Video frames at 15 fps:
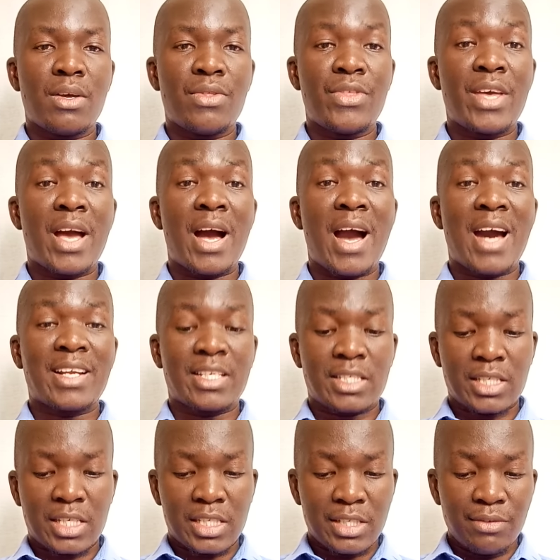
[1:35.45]
there are
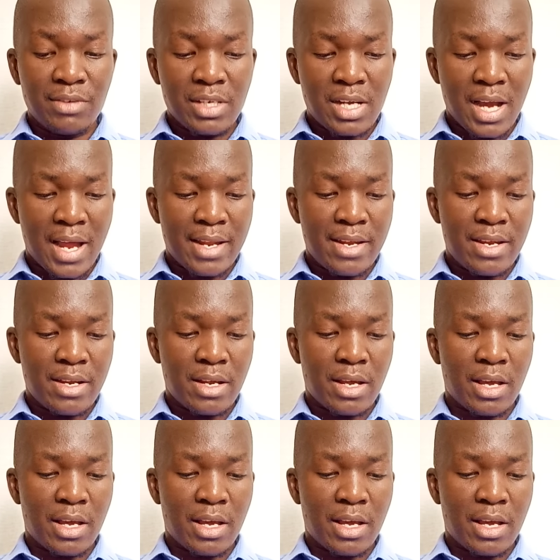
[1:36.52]
significant